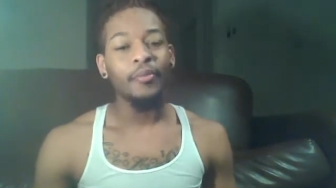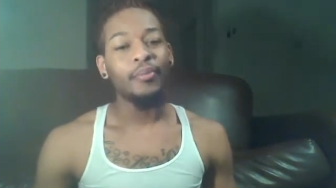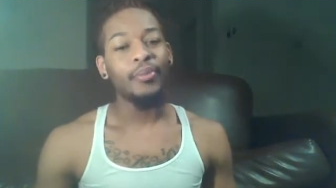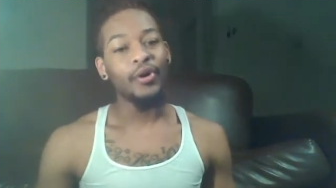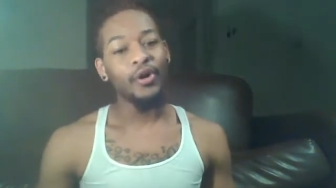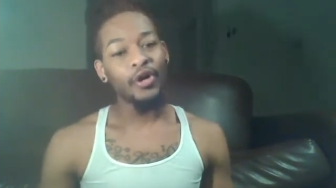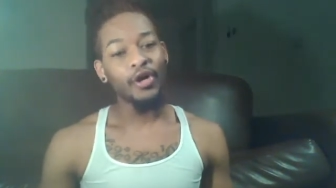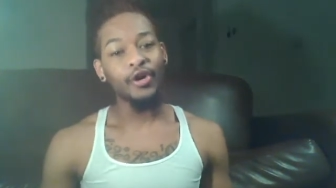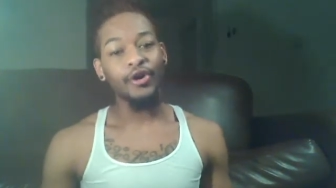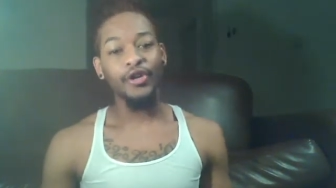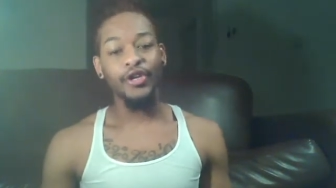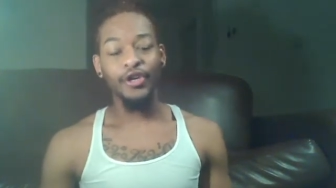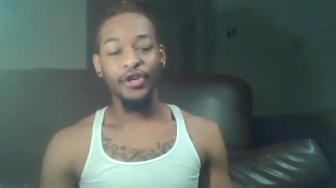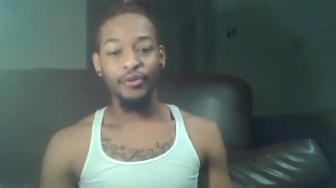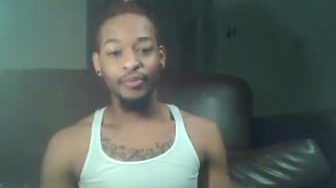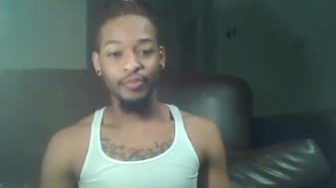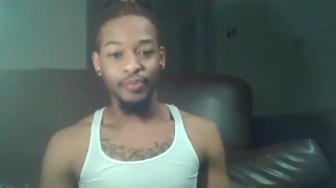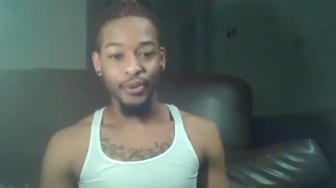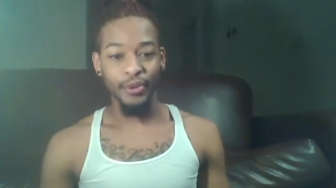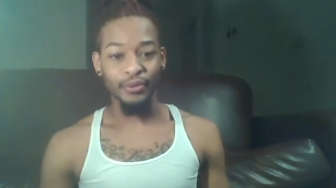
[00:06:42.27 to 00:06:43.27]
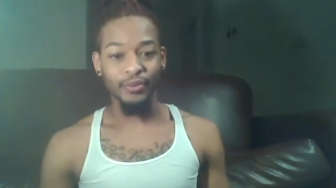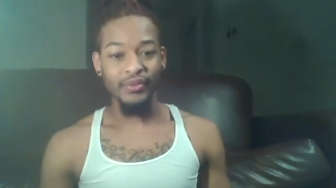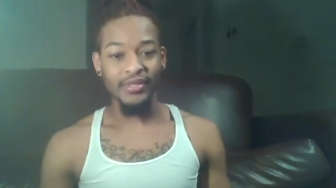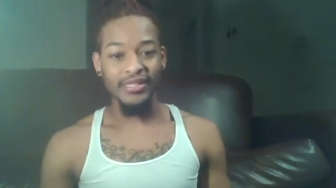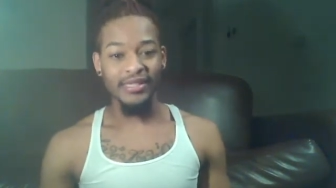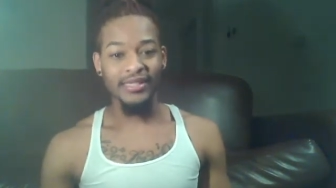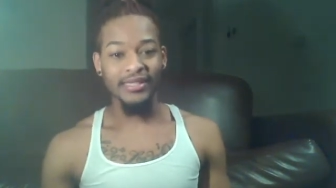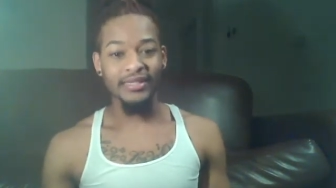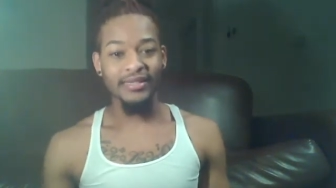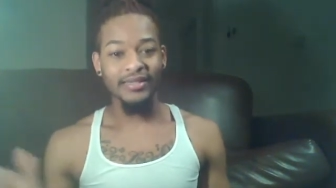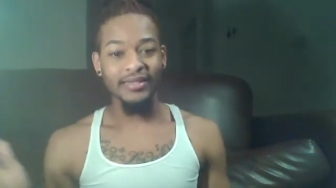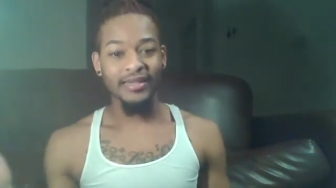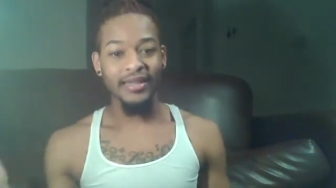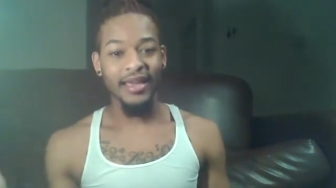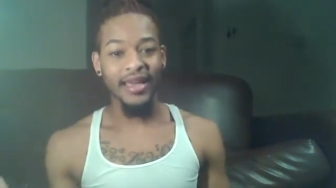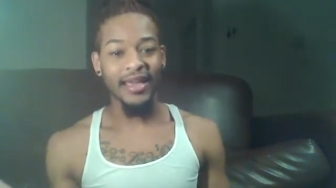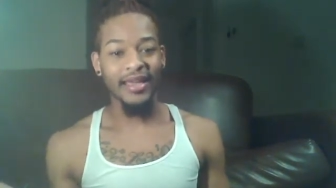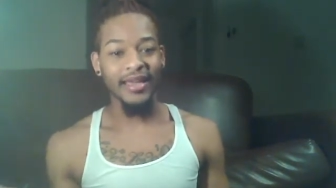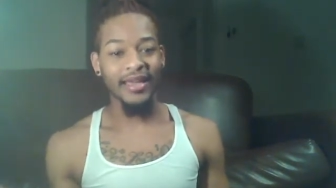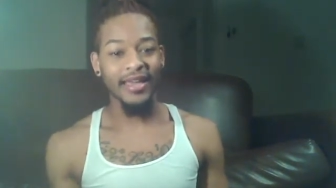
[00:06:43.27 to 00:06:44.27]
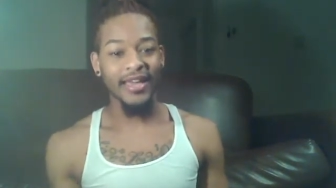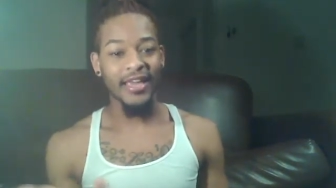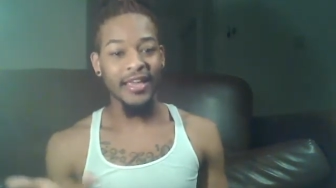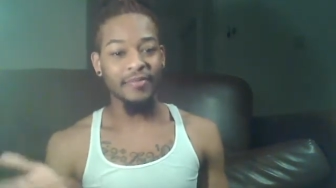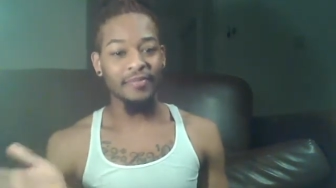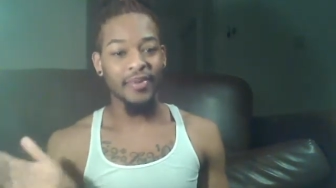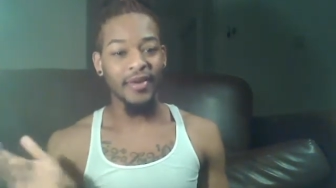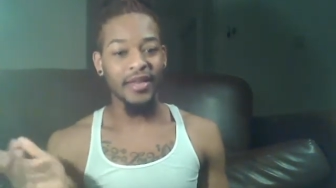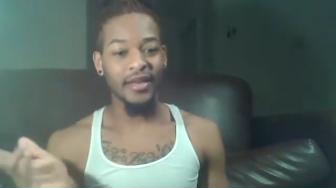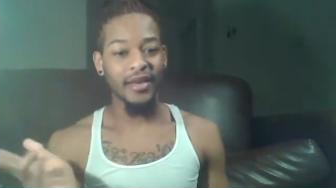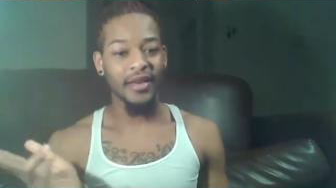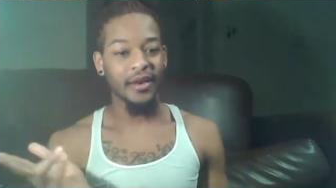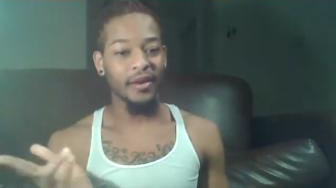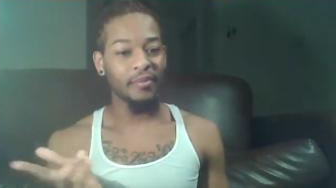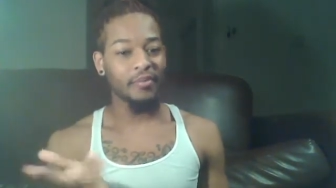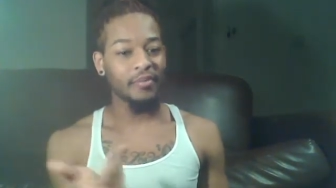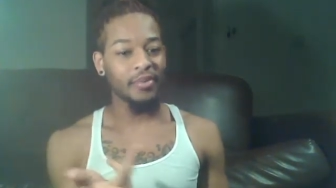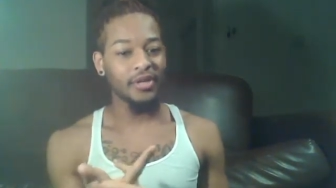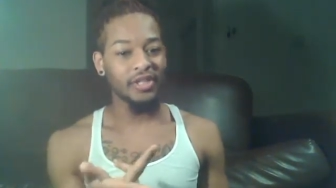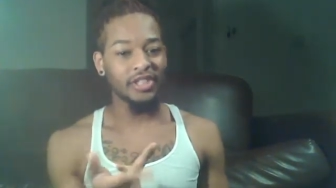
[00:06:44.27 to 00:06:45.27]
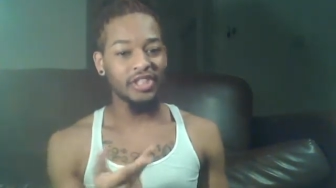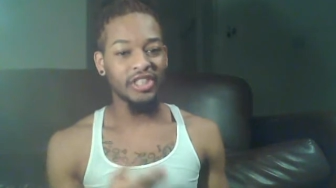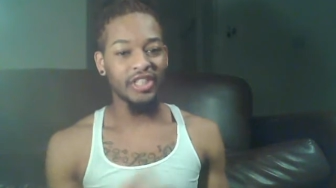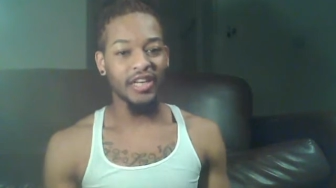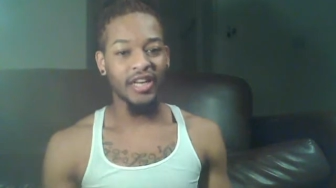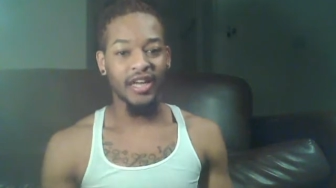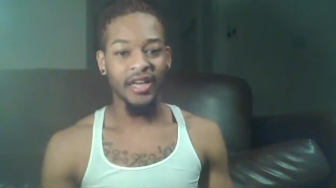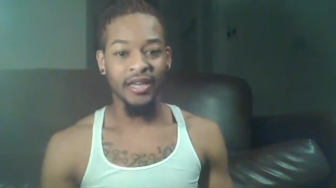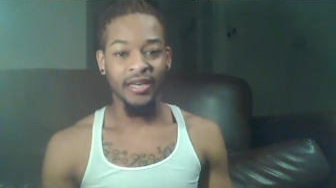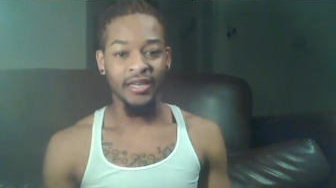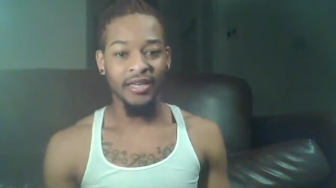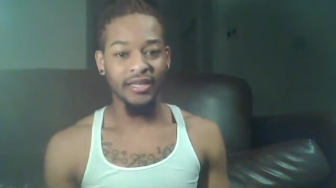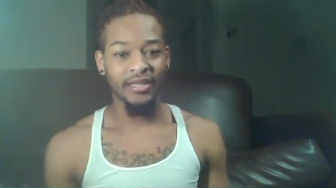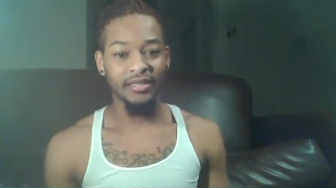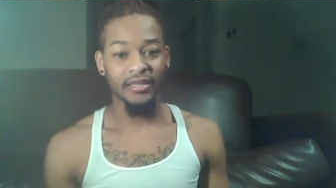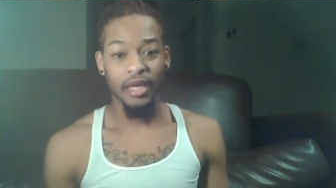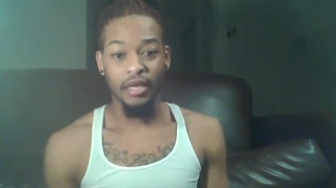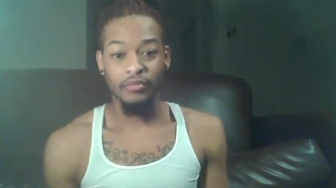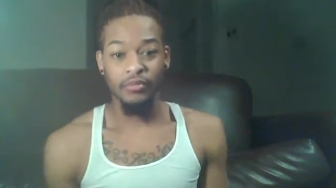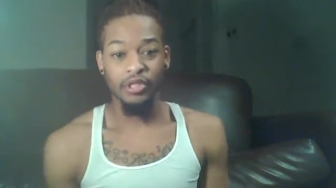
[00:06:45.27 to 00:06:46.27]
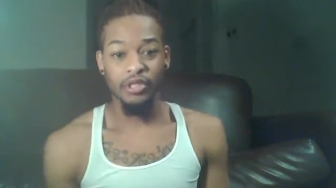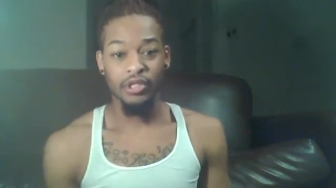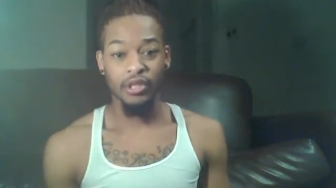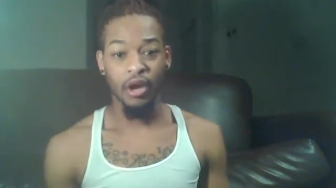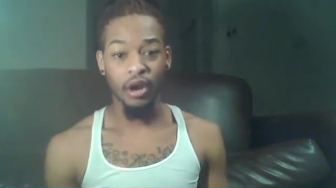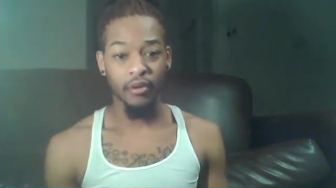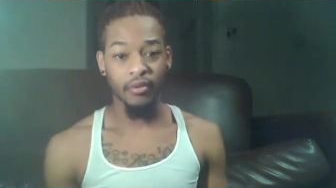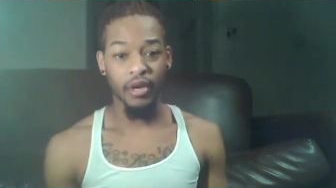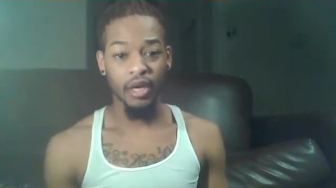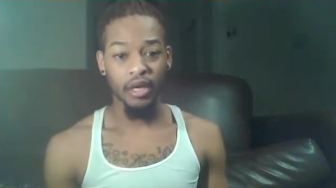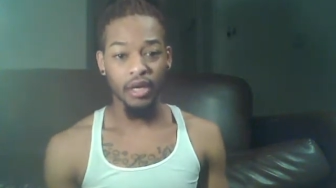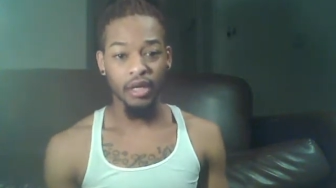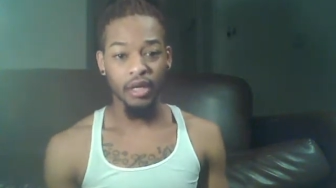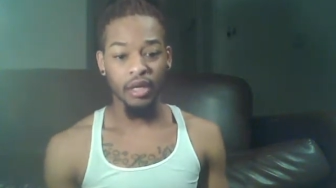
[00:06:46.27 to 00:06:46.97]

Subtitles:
Put on your boots and keep it pushing, honey. I'm sorry.